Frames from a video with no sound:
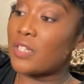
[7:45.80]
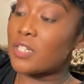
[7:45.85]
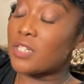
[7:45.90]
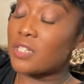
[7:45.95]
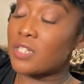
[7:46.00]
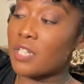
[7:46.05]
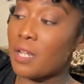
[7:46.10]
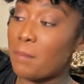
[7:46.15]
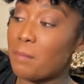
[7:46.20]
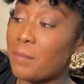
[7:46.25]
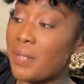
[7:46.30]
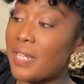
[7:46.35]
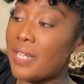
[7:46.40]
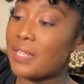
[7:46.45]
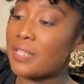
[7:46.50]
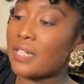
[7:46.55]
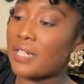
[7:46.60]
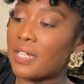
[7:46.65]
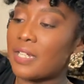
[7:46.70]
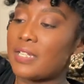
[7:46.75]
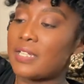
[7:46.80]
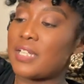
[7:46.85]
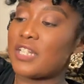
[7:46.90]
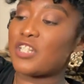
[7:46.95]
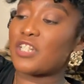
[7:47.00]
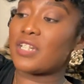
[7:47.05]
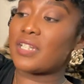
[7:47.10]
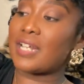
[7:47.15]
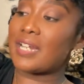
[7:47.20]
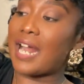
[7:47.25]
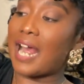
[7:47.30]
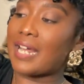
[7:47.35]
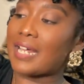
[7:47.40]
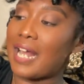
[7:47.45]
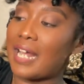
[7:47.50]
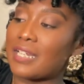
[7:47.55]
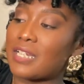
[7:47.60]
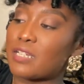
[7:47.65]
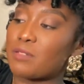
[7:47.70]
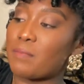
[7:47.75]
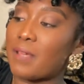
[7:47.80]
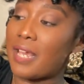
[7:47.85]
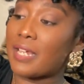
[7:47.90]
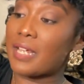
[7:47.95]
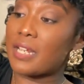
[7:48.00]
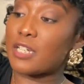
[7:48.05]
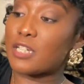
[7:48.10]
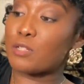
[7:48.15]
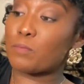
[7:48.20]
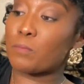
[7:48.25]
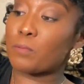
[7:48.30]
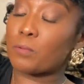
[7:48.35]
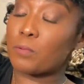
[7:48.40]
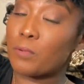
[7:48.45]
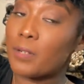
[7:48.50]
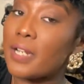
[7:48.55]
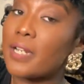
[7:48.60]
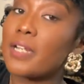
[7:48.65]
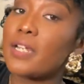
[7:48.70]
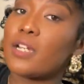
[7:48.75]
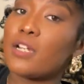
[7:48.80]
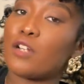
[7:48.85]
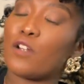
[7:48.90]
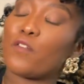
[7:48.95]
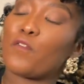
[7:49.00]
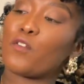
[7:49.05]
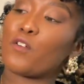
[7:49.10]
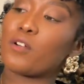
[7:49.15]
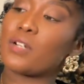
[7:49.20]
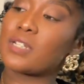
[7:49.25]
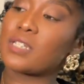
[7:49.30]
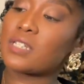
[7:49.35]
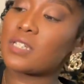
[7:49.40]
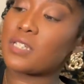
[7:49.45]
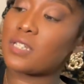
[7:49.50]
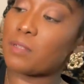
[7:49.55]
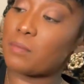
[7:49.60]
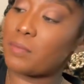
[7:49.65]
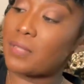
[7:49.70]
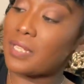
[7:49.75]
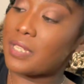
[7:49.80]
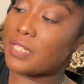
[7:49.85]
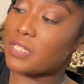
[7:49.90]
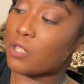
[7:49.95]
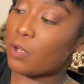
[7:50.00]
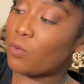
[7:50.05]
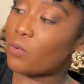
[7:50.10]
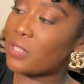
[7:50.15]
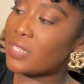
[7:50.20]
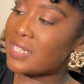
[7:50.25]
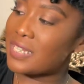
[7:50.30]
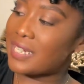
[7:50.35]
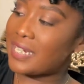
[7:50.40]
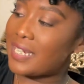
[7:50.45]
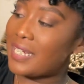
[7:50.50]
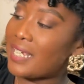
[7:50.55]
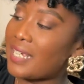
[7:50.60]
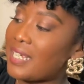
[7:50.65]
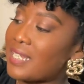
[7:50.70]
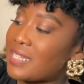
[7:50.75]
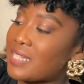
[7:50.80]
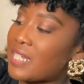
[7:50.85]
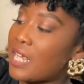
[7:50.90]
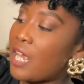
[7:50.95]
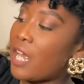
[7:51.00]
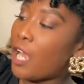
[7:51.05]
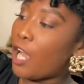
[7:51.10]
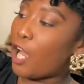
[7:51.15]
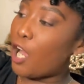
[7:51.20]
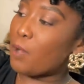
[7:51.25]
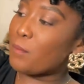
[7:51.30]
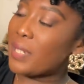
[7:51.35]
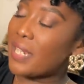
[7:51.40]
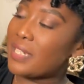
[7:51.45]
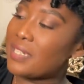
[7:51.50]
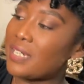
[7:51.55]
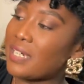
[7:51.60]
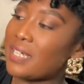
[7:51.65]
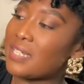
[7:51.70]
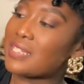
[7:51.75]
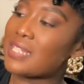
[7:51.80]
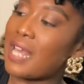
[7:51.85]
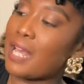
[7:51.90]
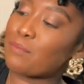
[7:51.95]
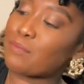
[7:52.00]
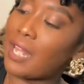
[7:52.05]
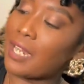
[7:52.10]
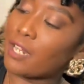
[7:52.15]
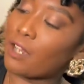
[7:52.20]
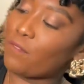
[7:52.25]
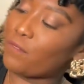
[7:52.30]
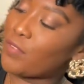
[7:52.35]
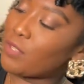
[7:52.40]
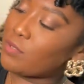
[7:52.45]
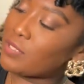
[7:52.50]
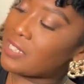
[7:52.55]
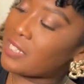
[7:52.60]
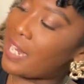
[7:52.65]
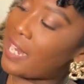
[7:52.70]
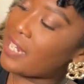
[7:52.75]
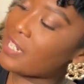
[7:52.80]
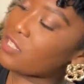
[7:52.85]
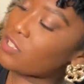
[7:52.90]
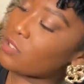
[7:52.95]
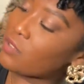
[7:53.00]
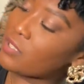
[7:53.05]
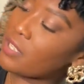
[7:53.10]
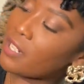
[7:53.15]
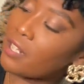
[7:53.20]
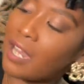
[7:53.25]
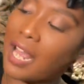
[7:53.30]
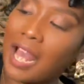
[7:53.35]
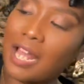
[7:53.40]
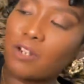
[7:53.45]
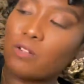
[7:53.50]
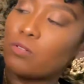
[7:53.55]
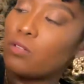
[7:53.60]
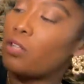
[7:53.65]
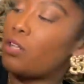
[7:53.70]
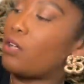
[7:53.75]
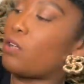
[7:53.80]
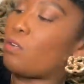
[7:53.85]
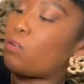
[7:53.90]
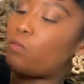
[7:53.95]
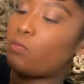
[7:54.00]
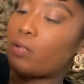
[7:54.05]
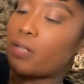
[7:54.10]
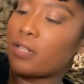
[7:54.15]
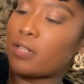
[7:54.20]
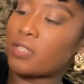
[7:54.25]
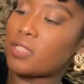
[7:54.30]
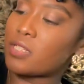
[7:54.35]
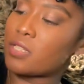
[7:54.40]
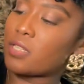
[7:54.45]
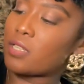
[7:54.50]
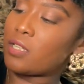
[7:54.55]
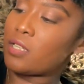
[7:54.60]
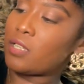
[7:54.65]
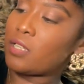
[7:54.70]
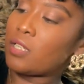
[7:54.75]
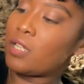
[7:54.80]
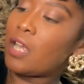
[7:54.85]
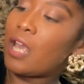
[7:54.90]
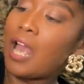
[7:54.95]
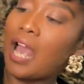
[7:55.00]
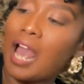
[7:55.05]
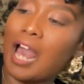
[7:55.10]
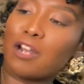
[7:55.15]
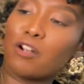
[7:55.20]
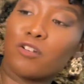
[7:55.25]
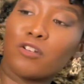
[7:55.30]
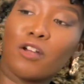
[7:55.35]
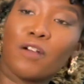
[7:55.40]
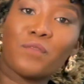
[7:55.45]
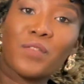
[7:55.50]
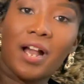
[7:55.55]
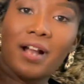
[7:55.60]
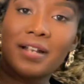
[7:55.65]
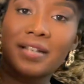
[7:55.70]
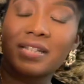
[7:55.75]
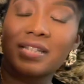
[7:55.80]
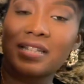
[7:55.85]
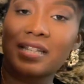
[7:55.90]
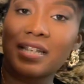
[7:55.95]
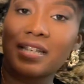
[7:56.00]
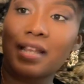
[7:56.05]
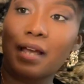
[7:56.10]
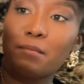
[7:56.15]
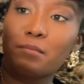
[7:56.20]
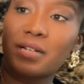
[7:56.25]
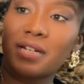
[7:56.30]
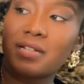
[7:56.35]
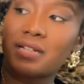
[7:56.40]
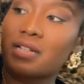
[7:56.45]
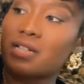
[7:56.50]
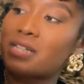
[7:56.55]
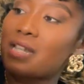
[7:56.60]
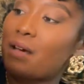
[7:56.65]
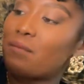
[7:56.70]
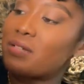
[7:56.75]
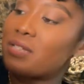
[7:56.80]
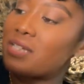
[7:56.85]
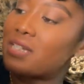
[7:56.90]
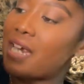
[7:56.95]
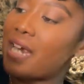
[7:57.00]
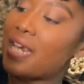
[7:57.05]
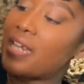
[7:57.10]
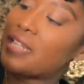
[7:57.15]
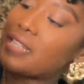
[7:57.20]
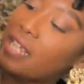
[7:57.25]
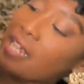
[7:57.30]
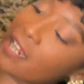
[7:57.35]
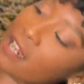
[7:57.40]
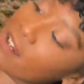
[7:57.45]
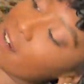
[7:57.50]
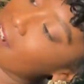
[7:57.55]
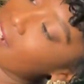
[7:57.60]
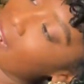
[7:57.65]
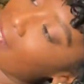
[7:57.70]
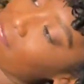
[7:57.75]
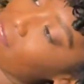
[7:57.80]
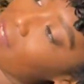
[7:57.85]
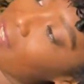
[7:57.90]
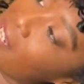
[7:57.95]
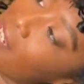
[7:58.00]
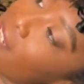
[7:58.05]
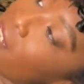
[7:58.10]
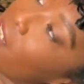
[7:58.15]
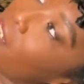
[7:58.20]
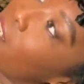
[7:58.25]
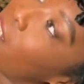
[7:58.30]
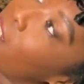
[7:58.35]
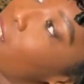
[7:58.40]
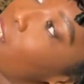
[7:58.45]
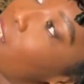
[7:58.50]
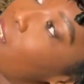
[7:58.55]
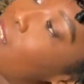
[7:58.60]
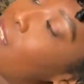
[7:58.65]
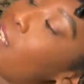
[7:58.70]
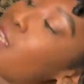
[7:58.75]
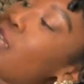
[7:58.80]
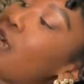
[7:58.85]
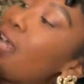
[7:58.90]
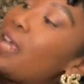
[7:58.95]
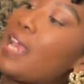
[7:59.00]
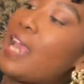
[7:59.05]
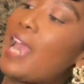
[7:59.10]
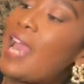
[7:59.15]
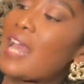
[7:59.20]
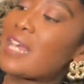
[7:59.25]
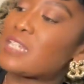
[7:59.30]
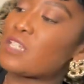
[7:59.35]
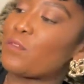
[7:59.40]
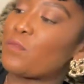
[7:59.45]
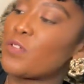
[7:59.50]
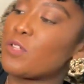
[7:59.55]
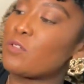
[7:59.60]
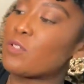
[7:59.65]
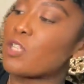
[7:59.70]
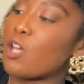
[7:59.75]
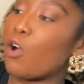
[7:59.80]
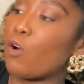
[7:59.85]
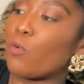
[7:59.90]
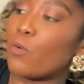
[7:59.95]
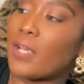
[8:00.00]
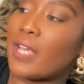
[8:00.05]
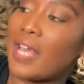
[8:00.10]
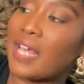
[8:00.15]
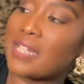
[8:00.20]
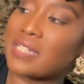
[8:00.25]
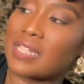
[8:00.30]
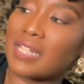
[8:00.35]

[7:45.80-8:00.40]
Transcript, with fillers: to me, the condition that I got this bag in is pretty good for it to be as old as it is. Um, it does have like a few stains on there. I don't know, where is it? I don't know if y'all can see that, but it does have a stain there. And I think it has a few, oh, it has